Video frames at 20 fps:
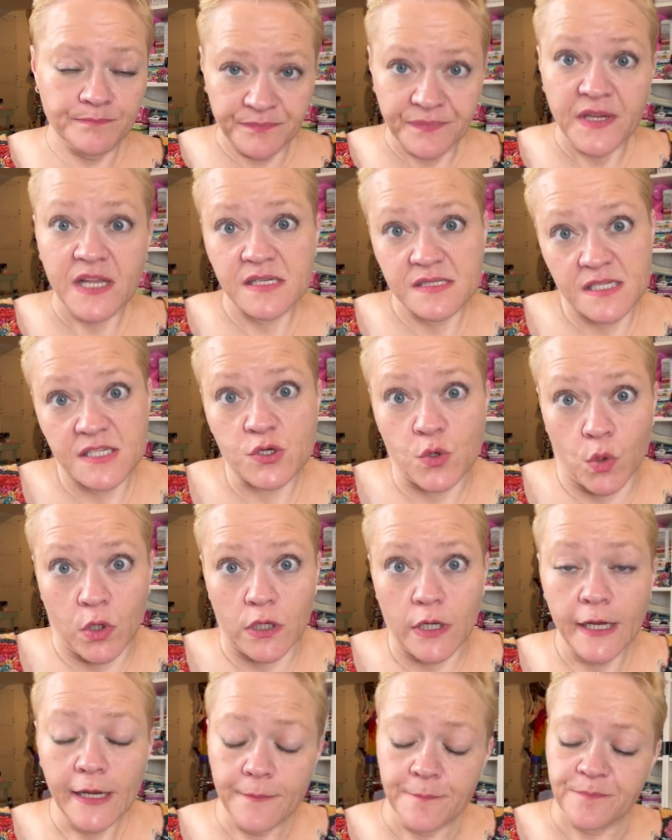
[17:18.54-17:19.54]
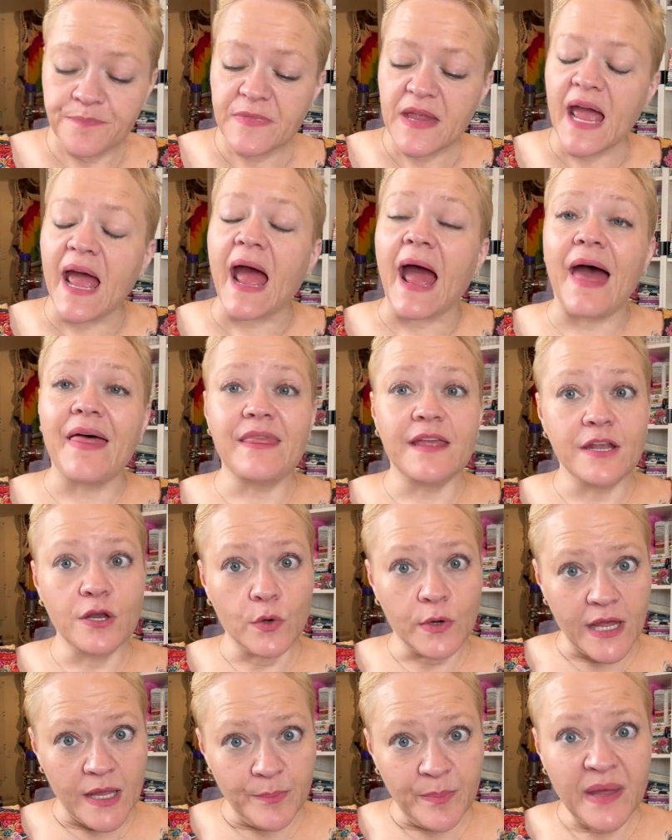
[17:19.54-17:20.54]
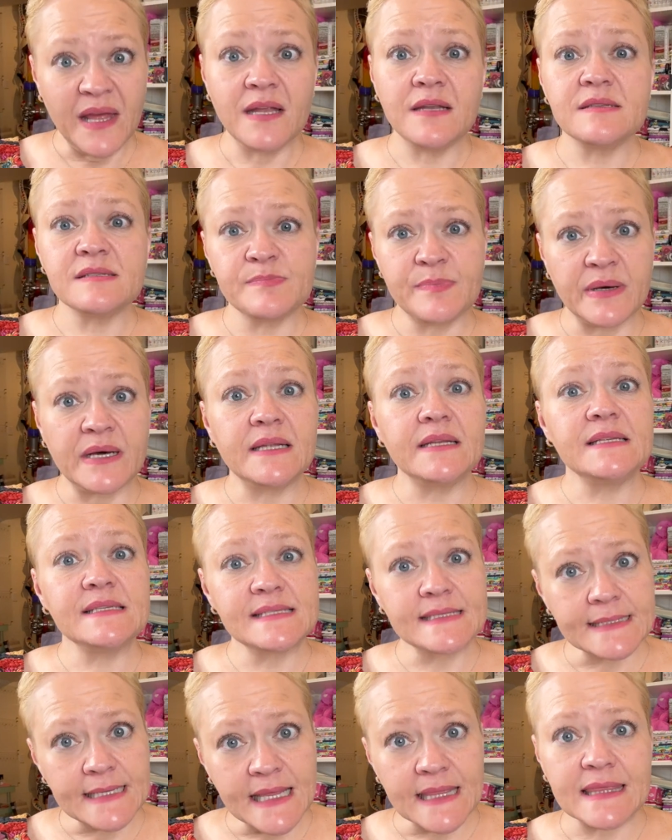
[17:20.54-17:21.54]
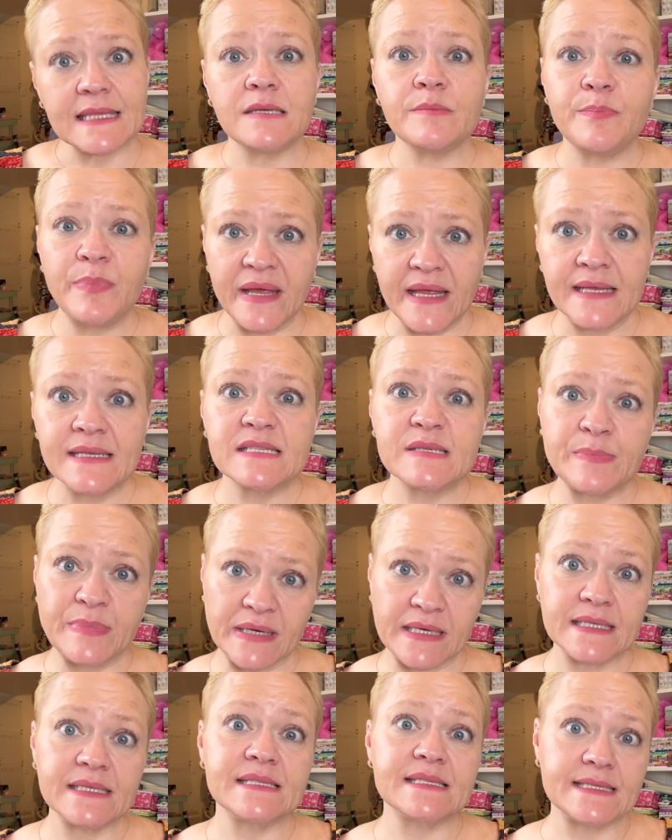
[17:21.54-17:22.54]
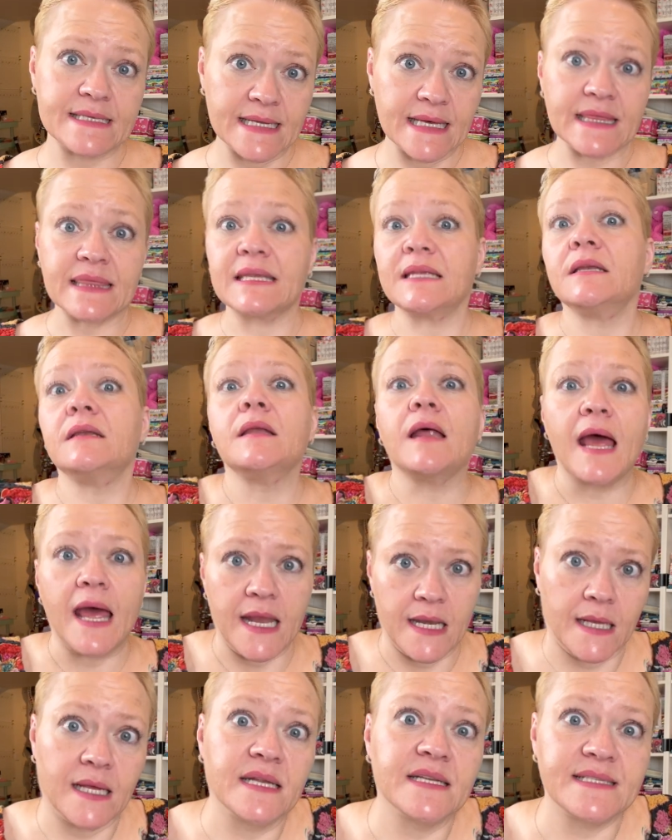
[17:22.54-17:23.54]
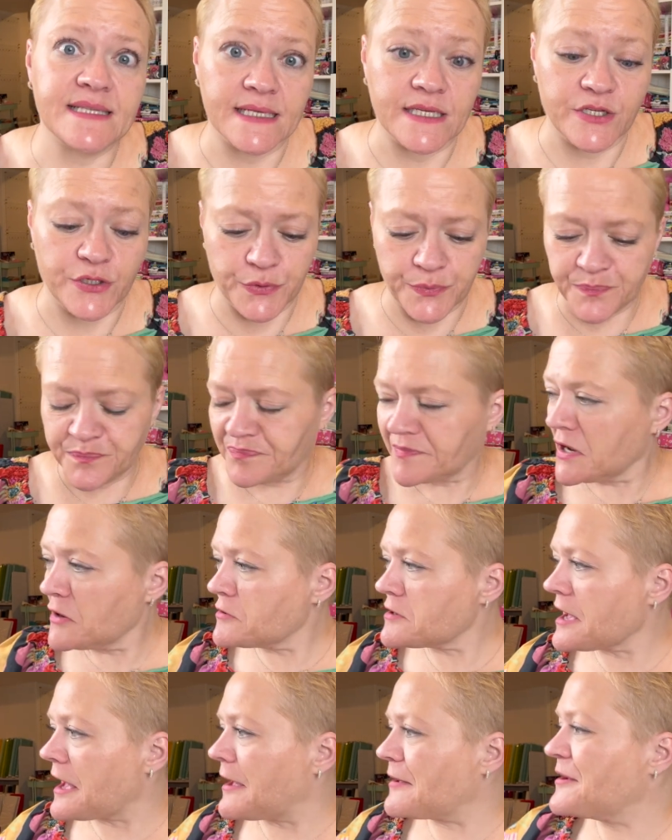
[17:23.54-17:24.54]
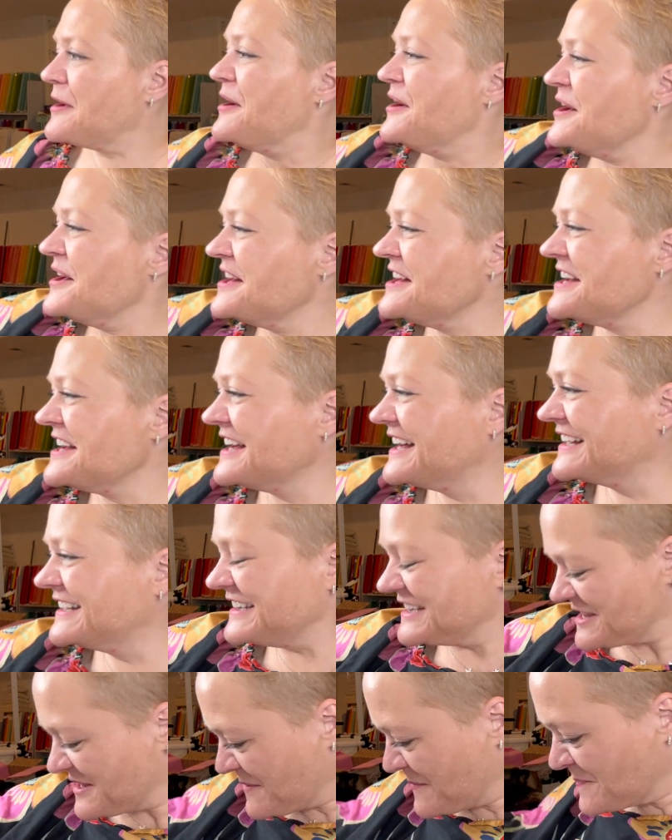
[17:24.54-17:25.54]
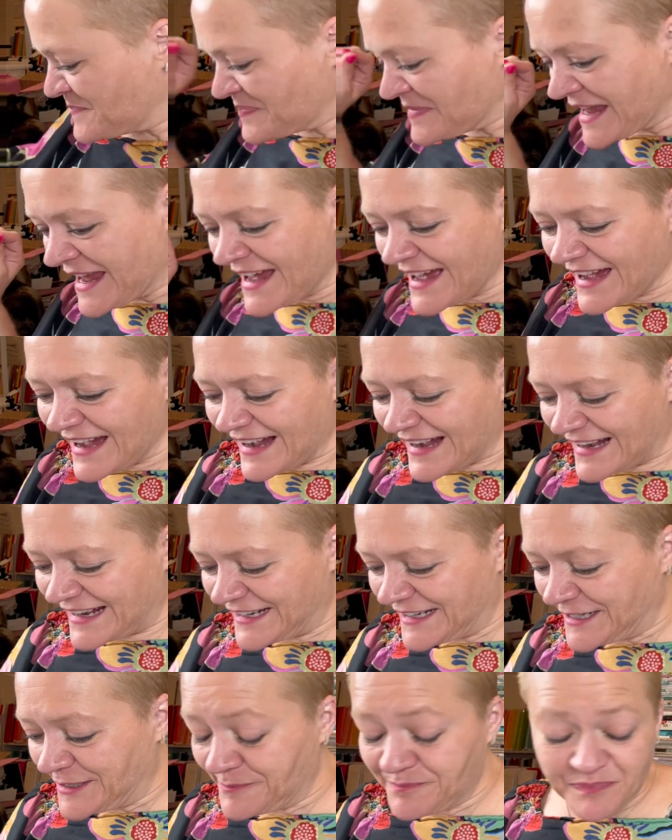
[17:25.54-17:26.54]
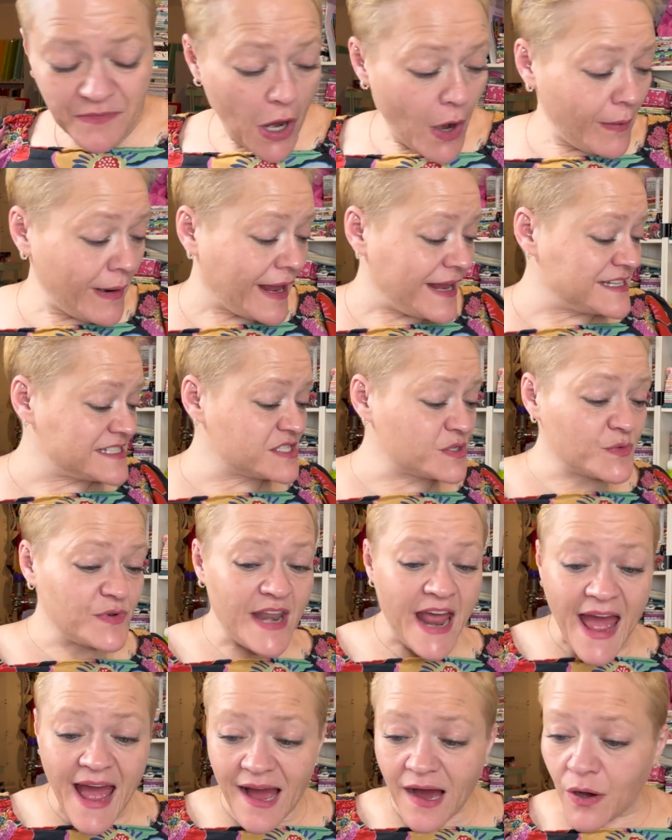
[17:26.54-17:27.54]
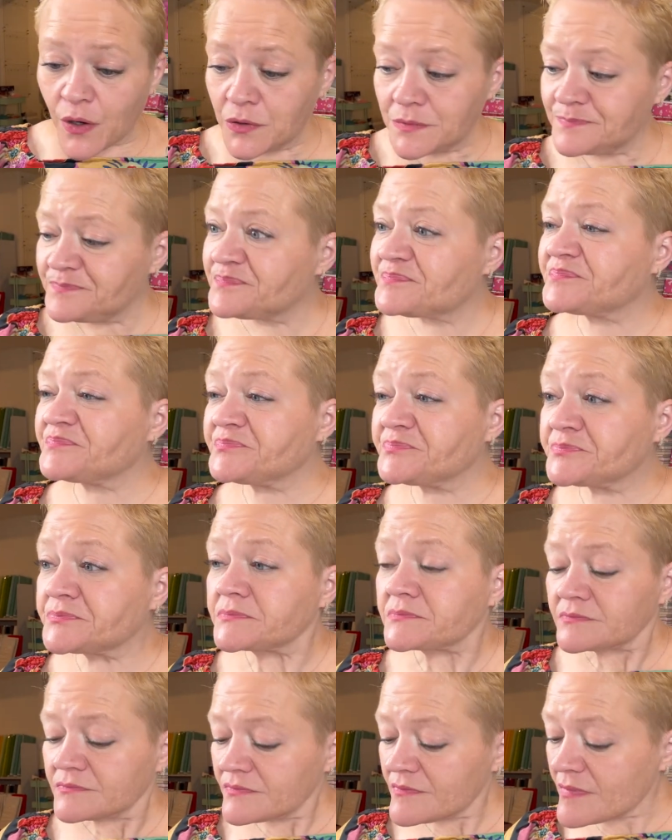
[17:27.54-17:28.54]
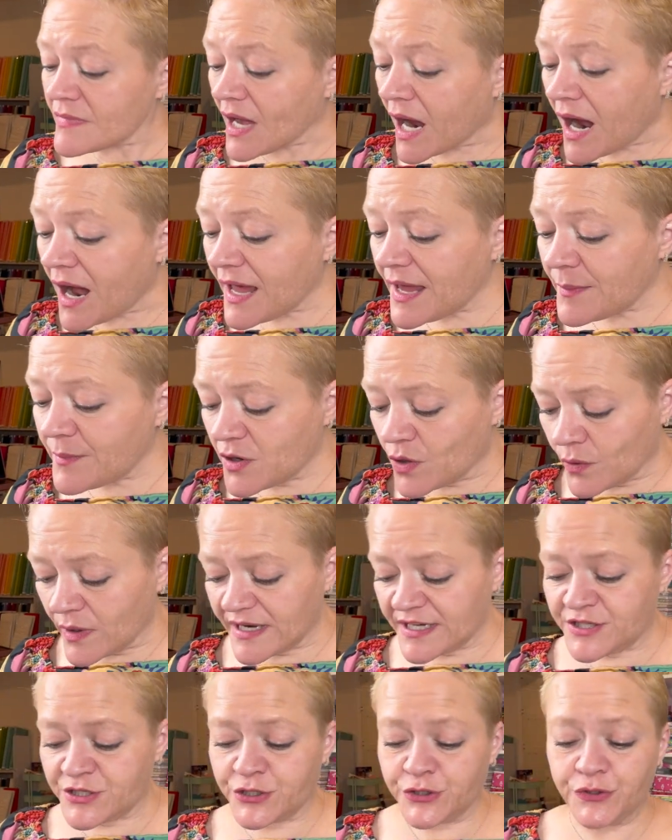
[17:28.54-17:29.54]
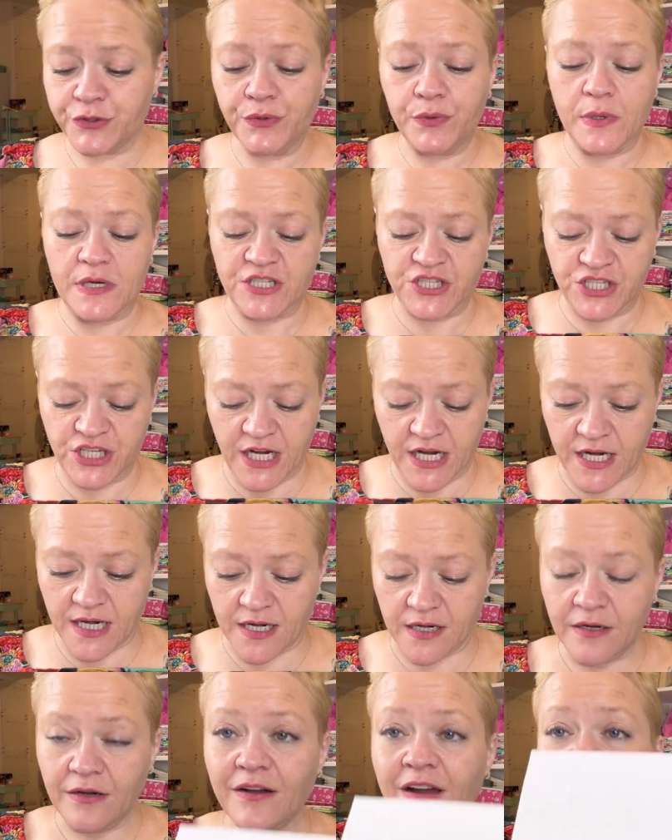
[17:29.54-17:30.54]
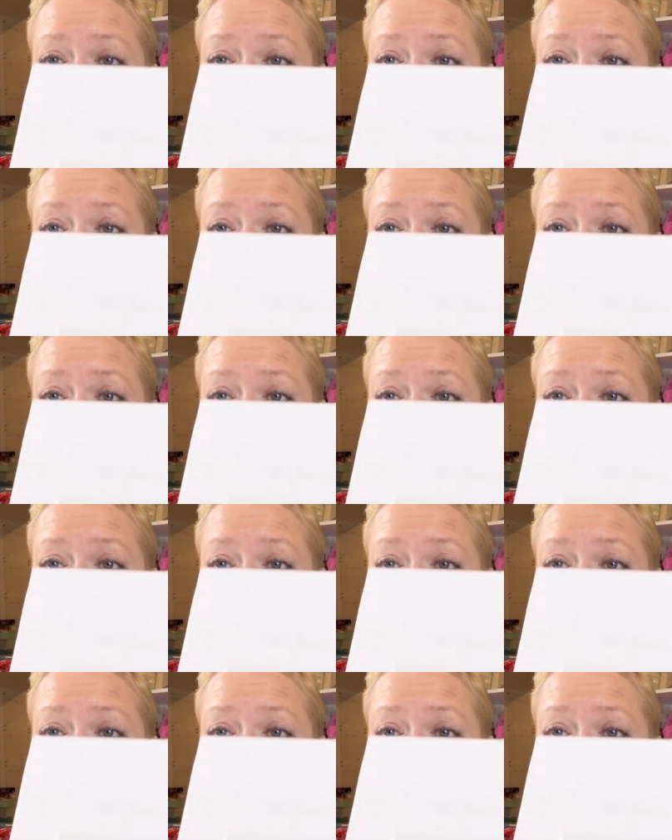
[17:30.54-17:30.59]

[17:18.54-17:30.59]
because it's quarterly, and then you'll get pins, buttons, nothing, pins, buttons, nothing, and continue. Okay. all right, so now I am going to share.